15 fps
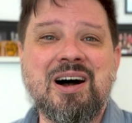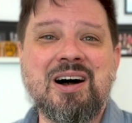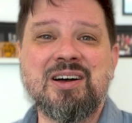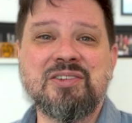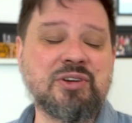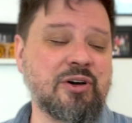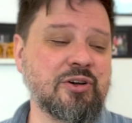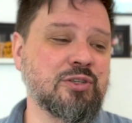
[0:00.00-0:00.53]

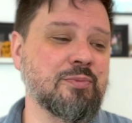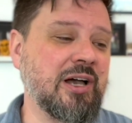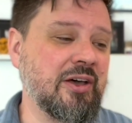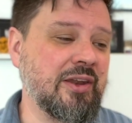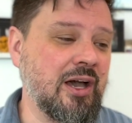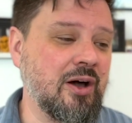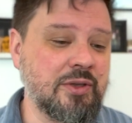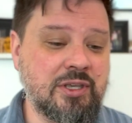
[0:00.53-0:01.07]
talks
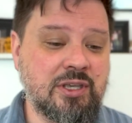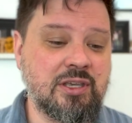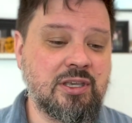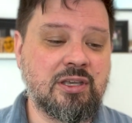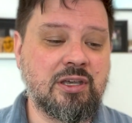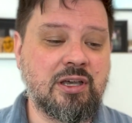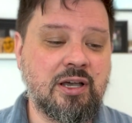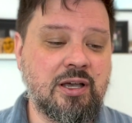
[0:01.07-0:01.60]
about how
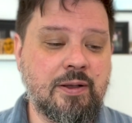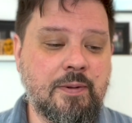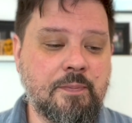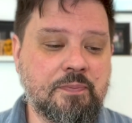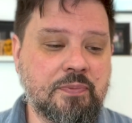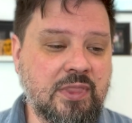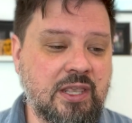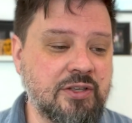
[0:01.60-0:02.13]

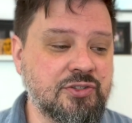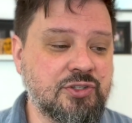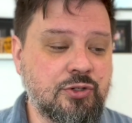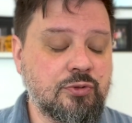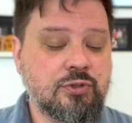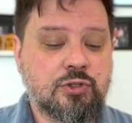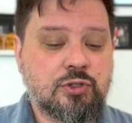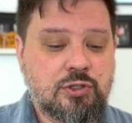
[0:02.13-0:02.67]
his
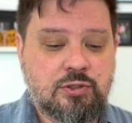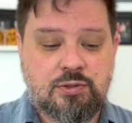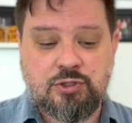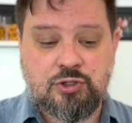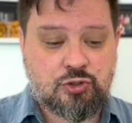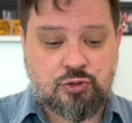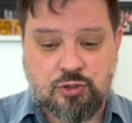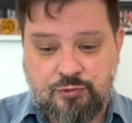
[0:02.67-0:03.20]
students, he
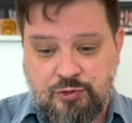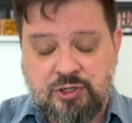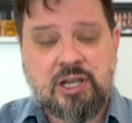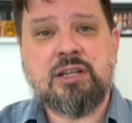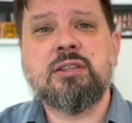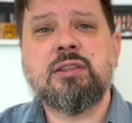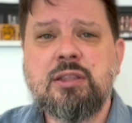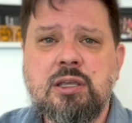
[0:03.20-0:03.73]
just took for
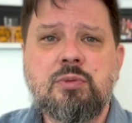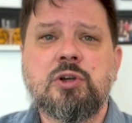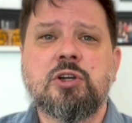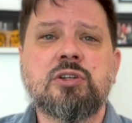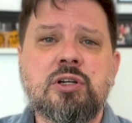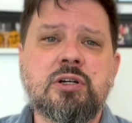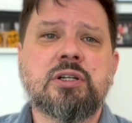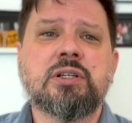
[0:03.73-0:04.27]
granted that they were
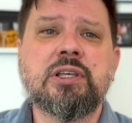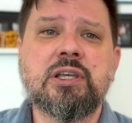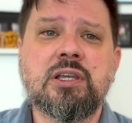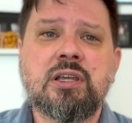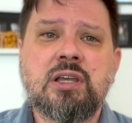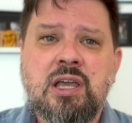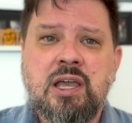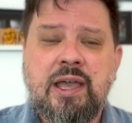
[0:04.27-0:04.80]

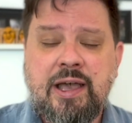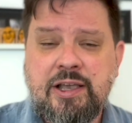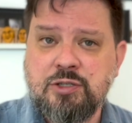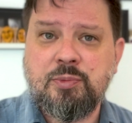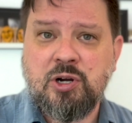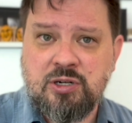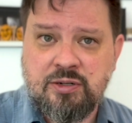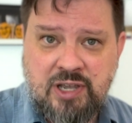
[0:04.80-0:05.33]
concurrently, as a
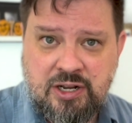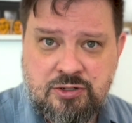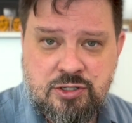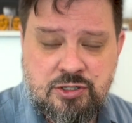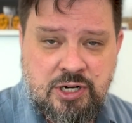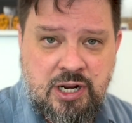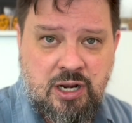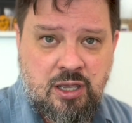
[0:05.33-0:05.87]
part of actor
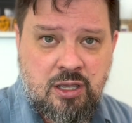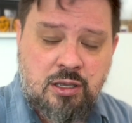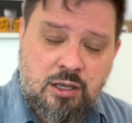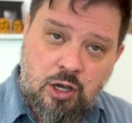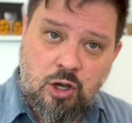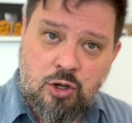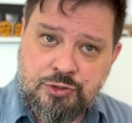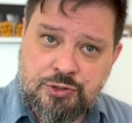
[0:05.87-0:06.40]
training,
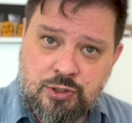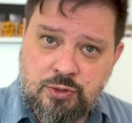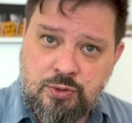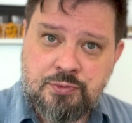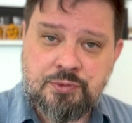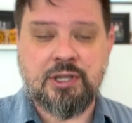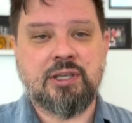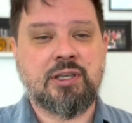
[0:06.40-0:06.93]

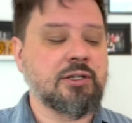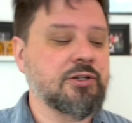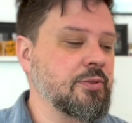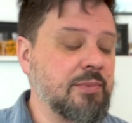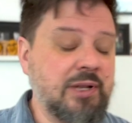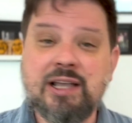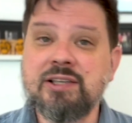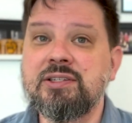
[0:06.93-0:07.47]
also taking
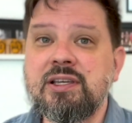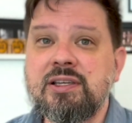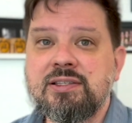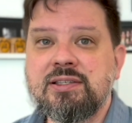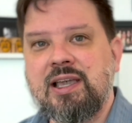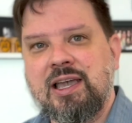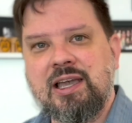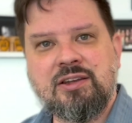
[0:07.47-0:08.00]

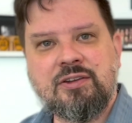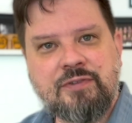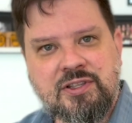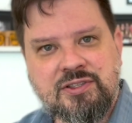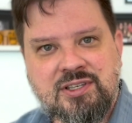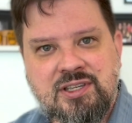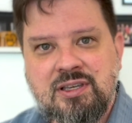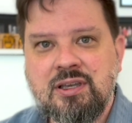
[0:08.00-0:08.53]
gymnastics and
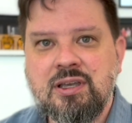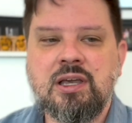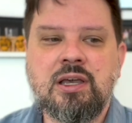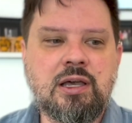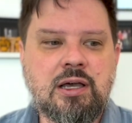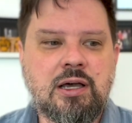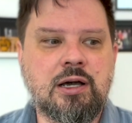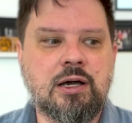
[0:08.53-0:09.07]
fencing,
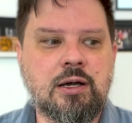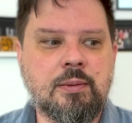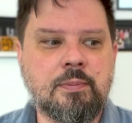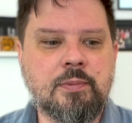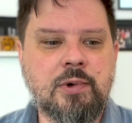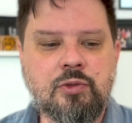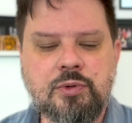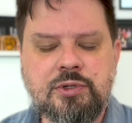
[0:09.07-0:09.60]

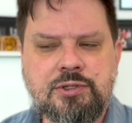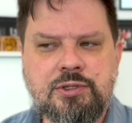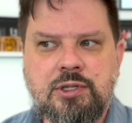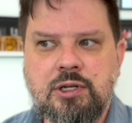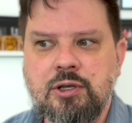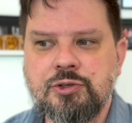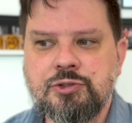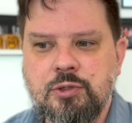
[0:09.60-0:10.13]
although he
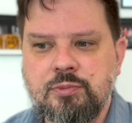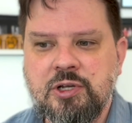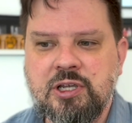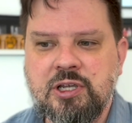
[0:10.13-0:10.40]
did also bring